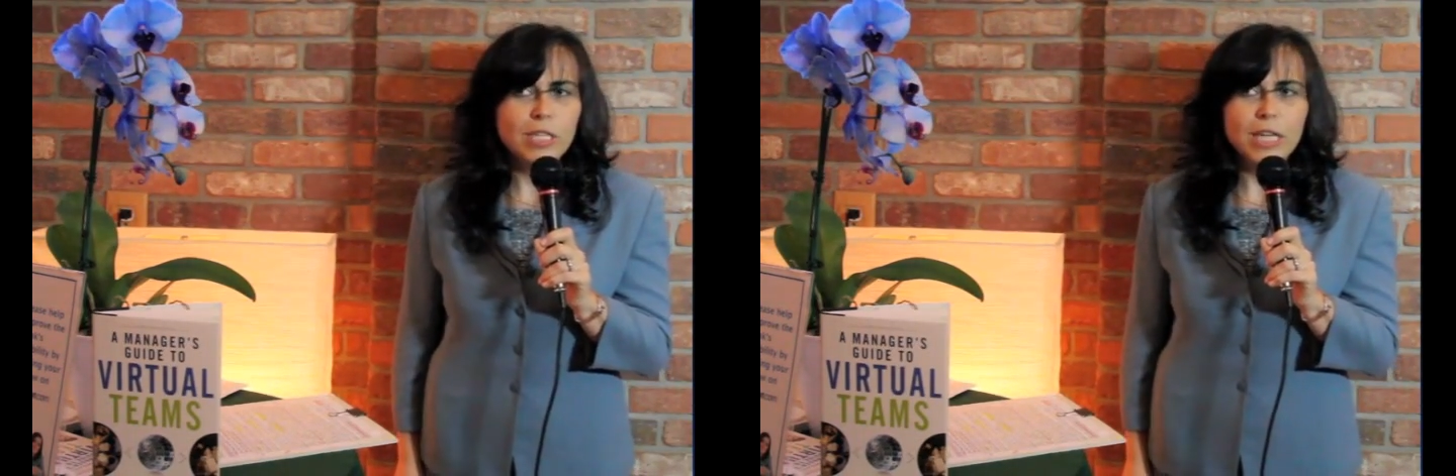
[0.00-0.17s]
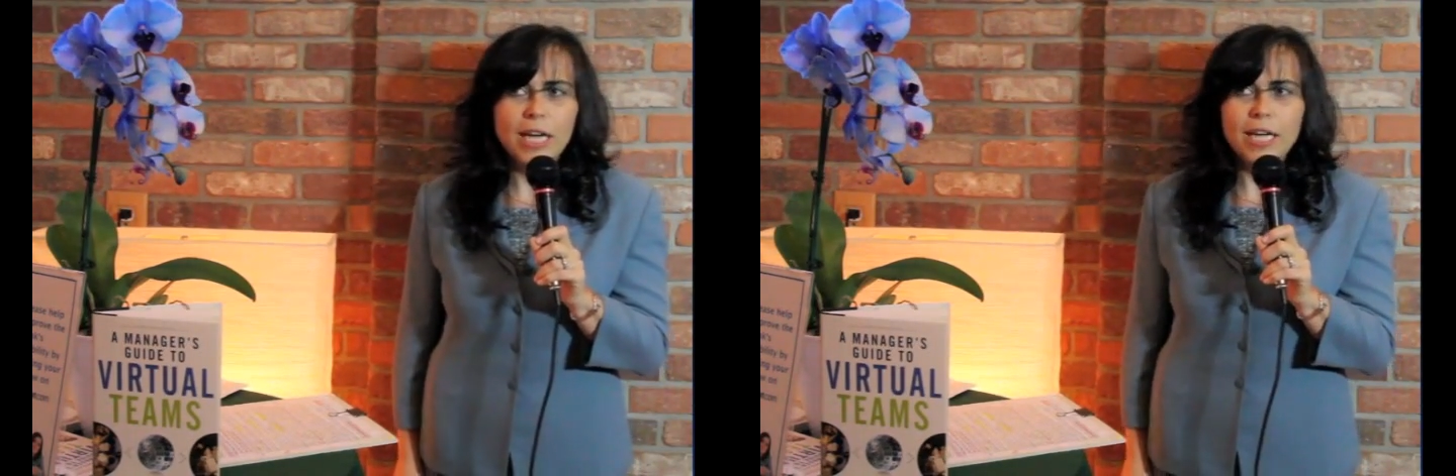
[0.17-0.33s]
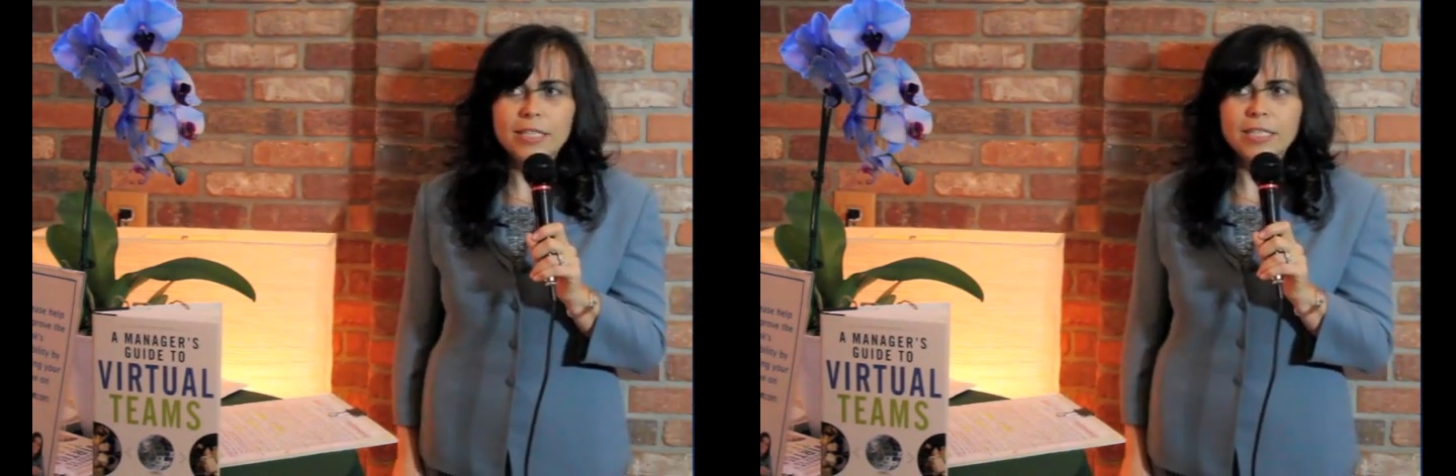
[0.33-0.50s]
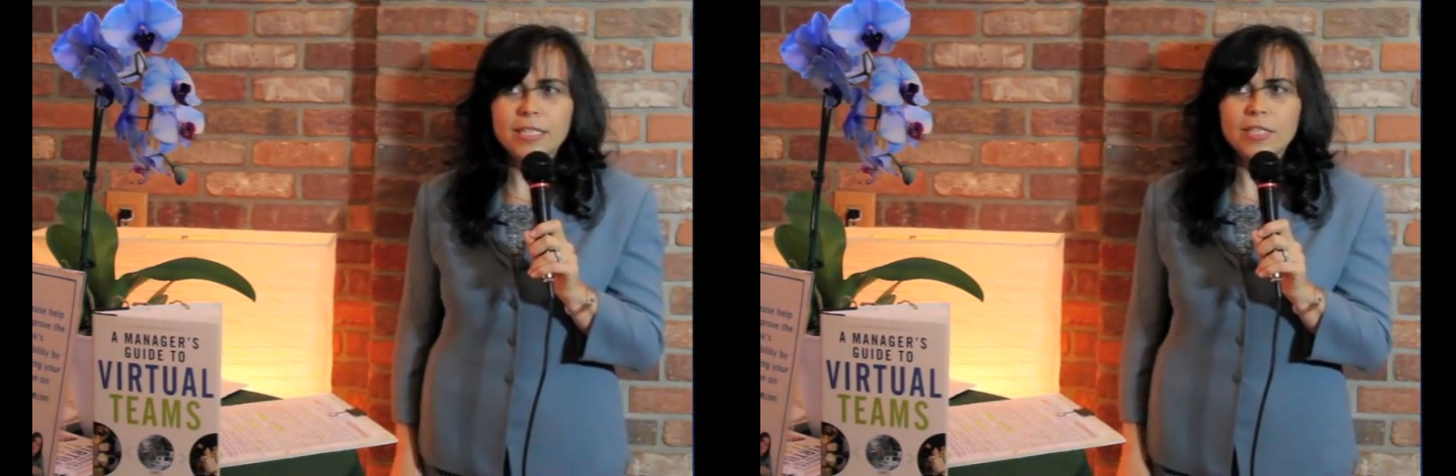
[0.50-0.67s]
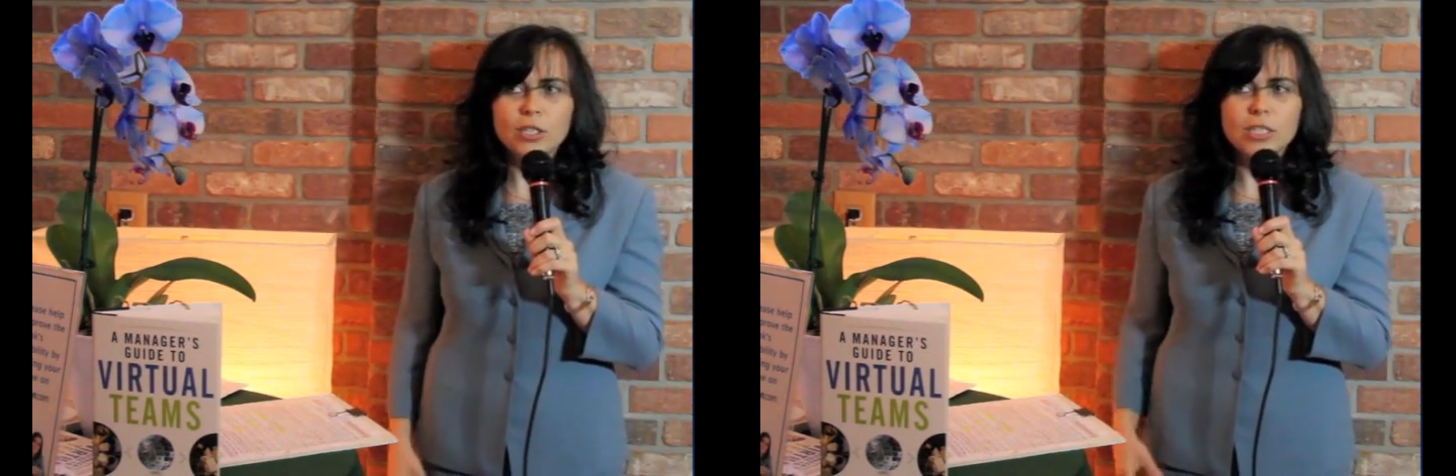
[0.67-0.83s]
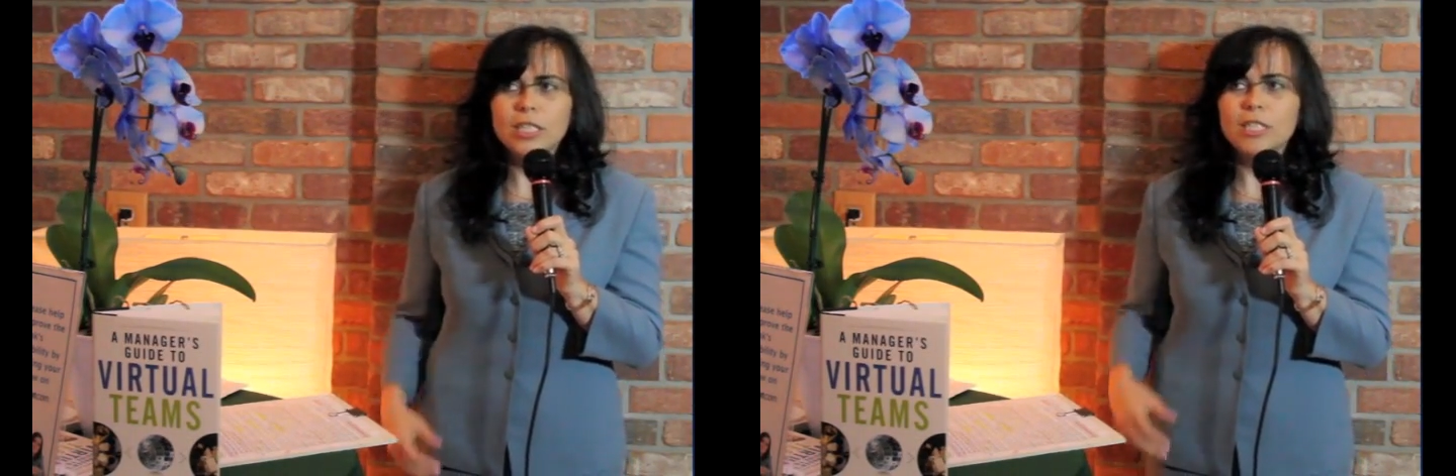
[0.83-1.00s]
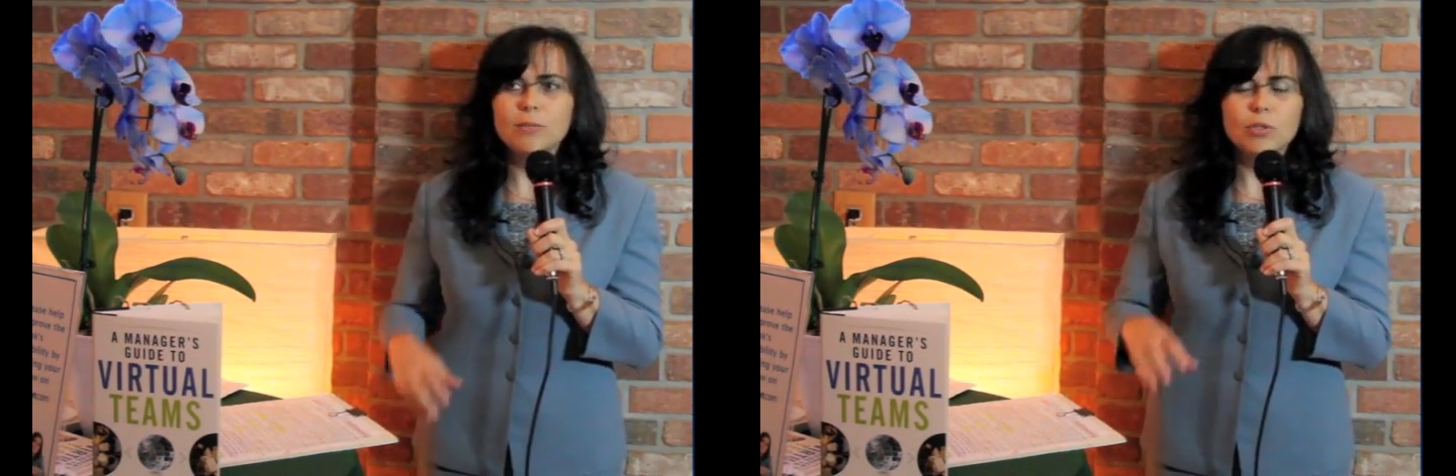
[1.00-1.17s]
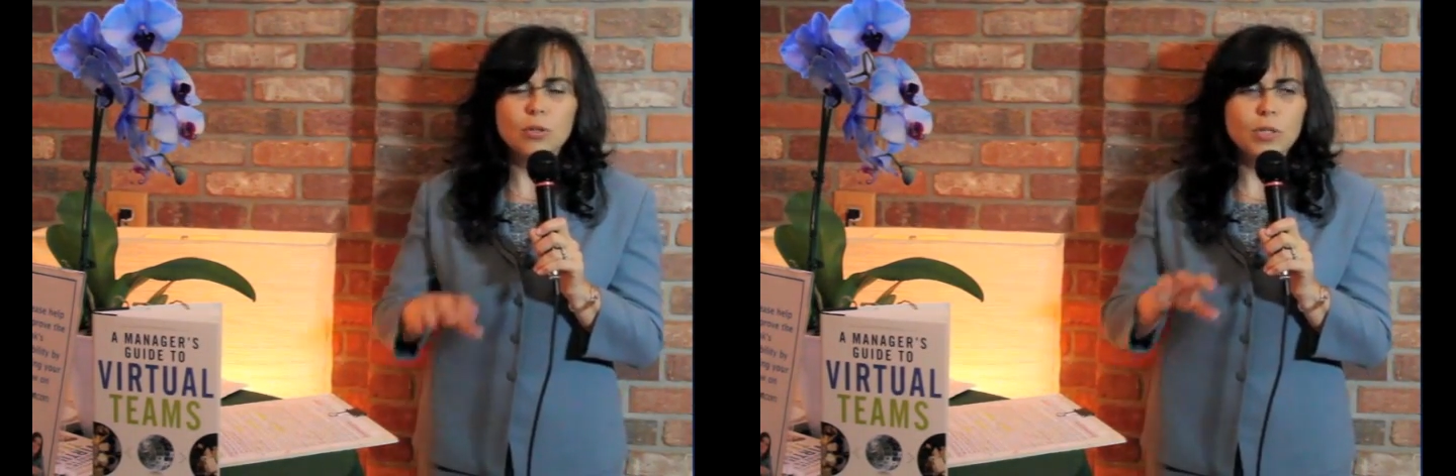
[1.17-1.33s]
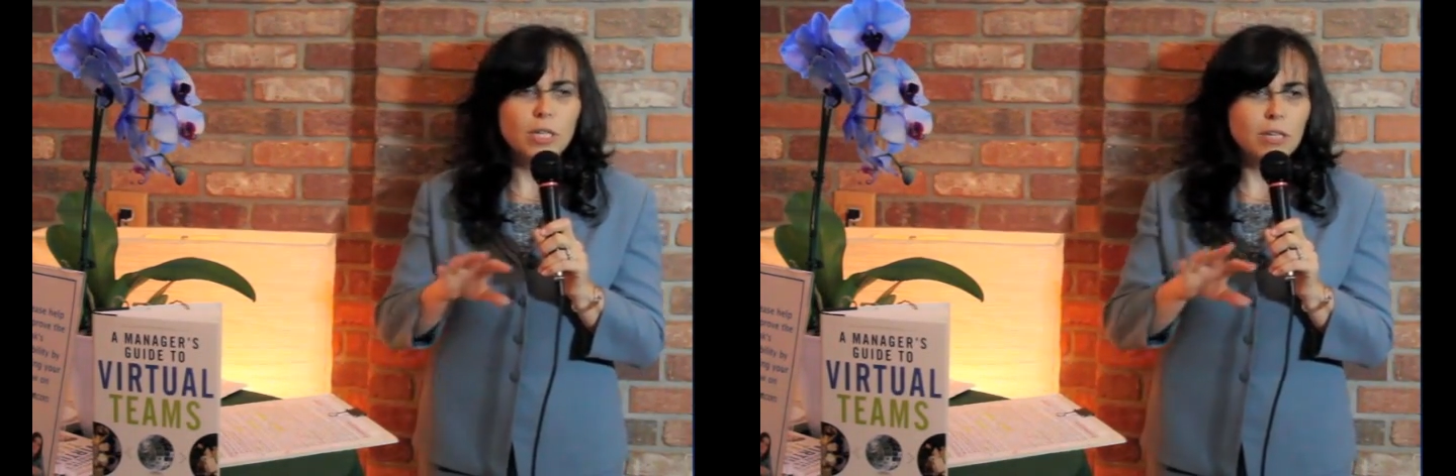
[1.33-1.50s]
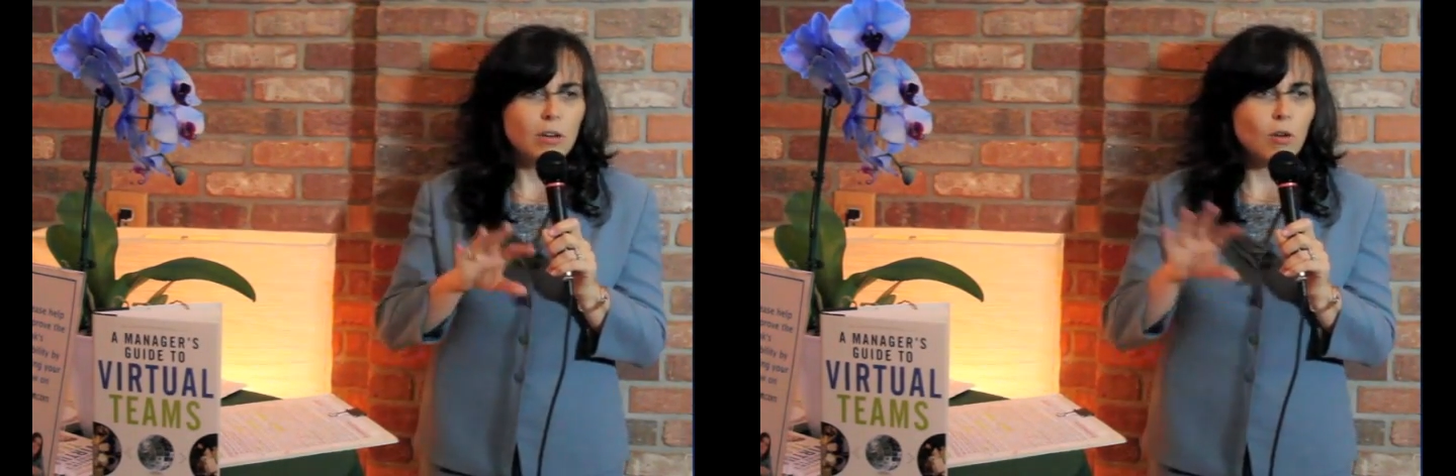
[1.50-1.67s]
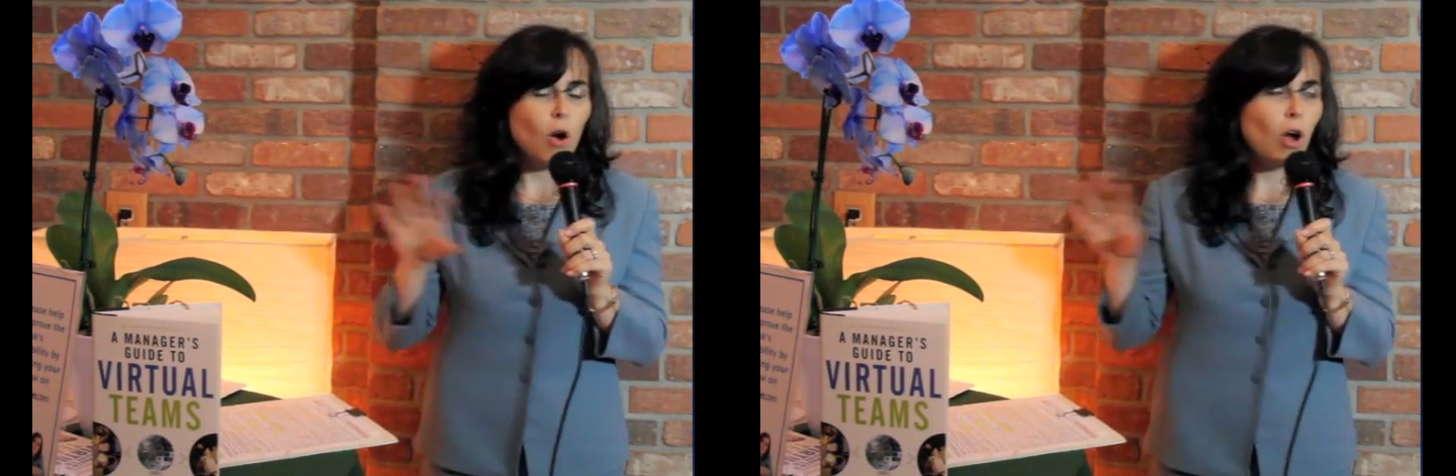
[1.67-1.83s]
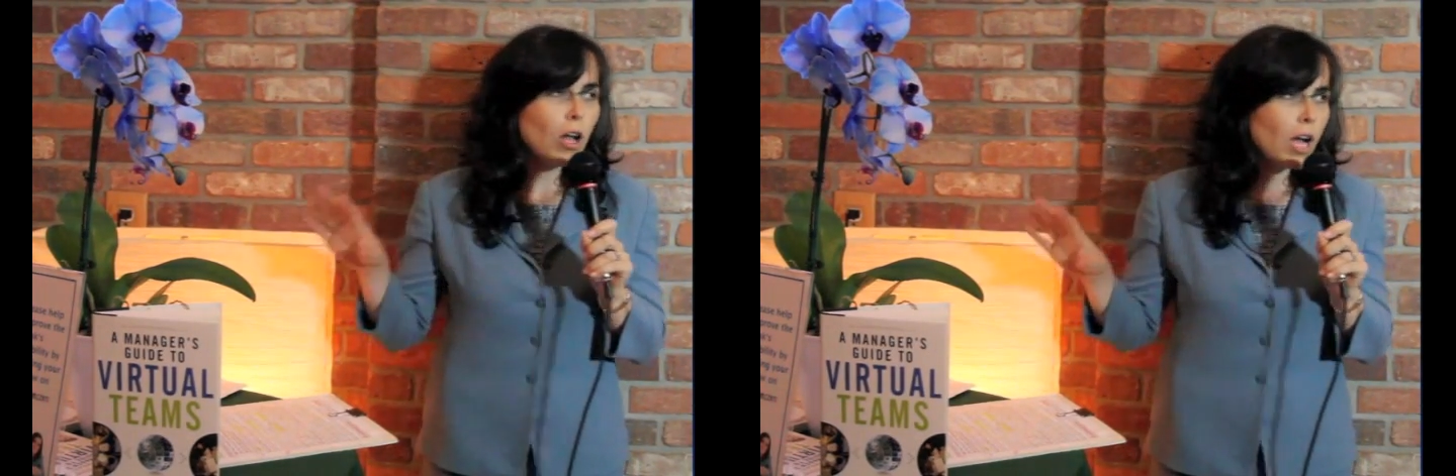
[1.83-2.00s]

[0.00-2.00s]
he had these teams located on all